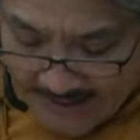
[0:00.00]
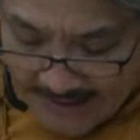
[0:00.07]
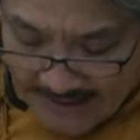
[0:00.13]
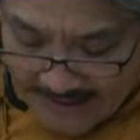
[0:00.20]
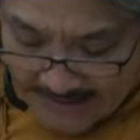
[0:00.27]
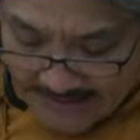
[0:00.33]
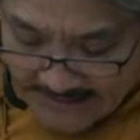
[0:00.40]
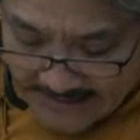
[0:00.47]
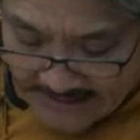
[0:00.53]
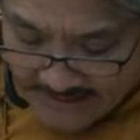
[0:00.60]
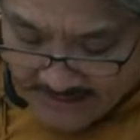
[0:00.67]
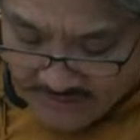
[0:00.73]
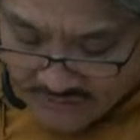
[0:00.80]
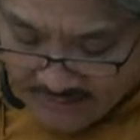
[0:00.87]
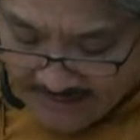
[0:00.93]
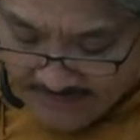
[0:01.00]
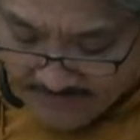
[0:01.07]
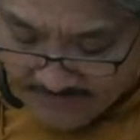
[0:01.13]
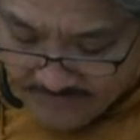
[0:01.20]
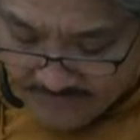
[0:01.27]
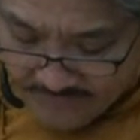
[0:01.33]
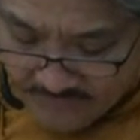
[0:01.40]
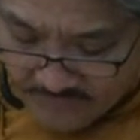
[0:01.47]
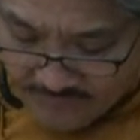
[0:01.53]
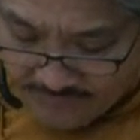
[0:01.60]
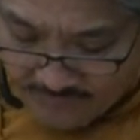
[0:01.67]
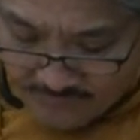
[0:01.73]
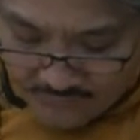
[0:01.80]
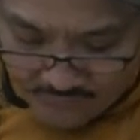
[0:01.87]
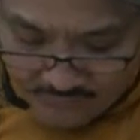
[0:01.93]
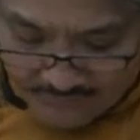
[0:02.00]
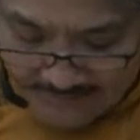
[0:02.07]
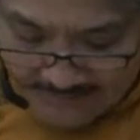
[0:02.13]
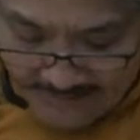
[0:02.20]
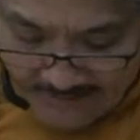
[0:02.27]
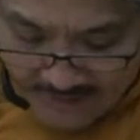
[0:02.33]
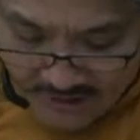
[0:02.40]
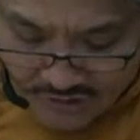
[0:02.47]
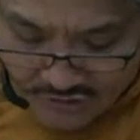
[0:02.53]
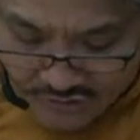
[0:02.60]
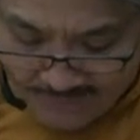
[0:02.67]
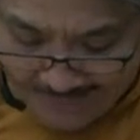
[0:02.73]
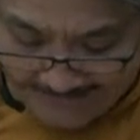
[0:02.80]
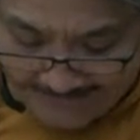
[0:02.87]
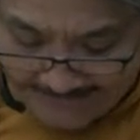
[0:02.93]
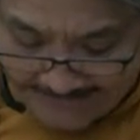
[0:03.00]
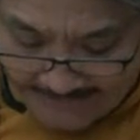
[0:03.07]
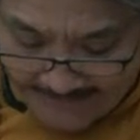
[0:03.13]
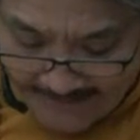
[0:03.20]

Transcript: I shall strive to follow the training